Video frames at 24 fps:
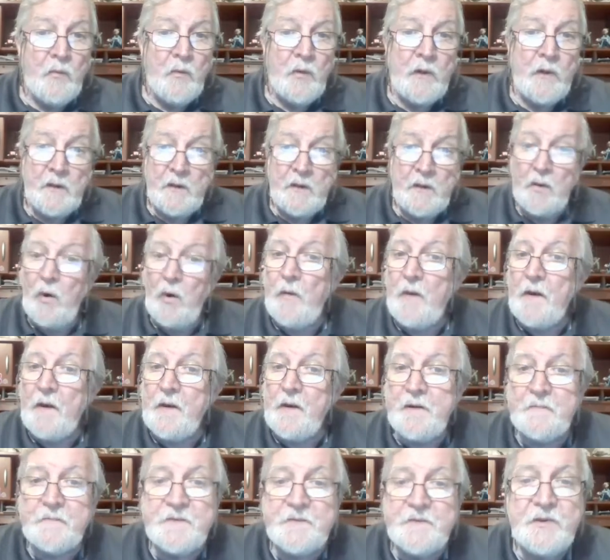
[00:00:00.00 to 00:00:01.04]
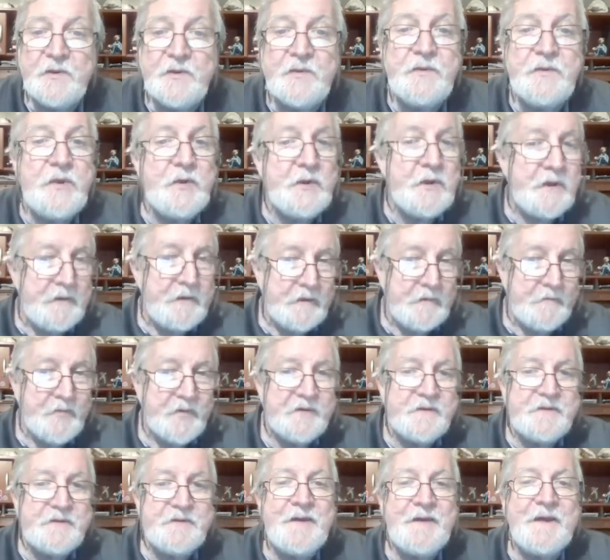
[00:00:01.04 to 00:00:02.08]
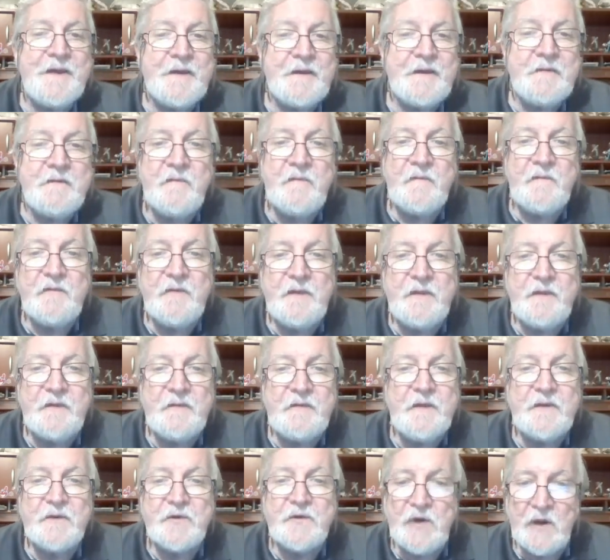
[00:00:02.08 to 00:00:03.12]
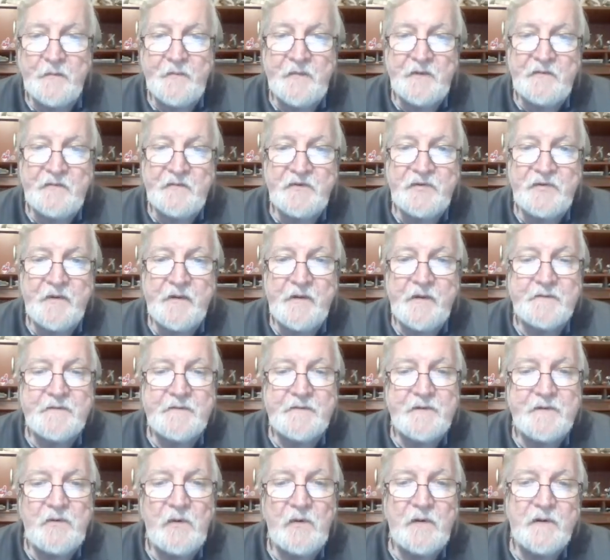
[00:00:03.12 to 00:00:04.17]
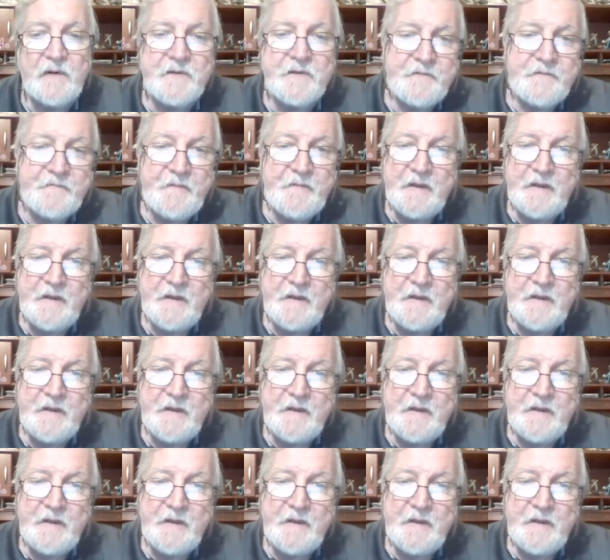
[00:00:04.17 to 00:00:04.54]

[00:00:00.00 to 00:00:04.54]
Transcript: Well, hello, and welcome to unit number 10 in the Interpretive Trails course,